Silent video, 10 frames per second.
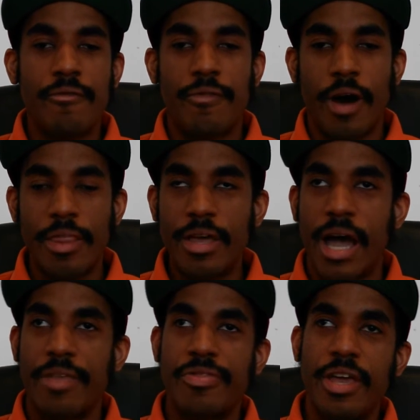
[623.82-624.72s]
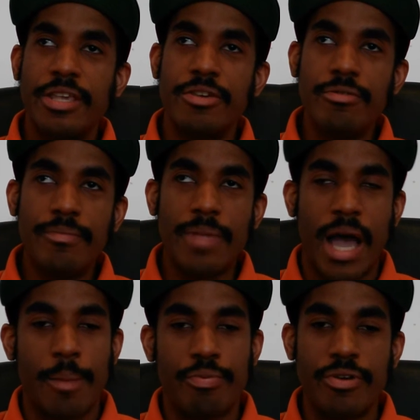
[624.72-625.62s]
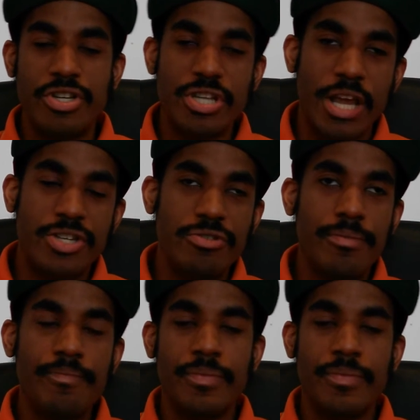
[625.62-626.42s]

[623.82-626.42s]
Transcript: Father, I thank you. I appreciate you.